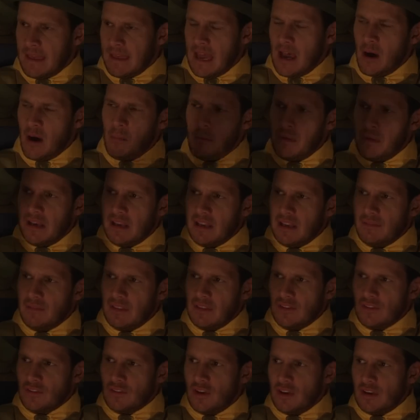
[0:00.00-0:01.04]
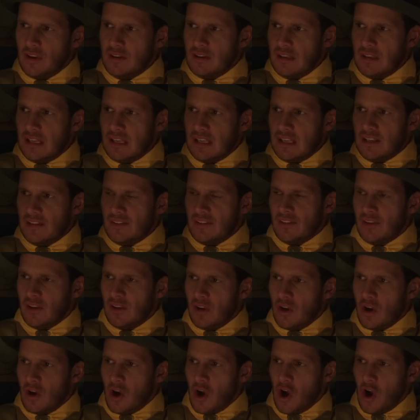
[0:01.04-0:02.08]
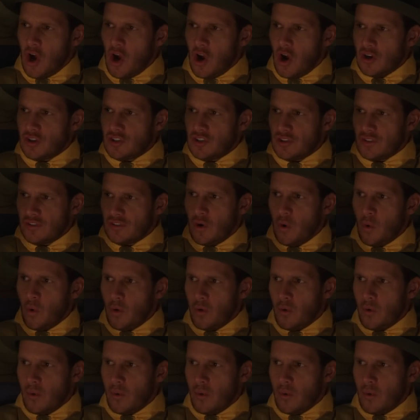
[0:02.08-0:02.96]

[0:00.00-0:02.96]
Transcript: How many of these good deeds are just court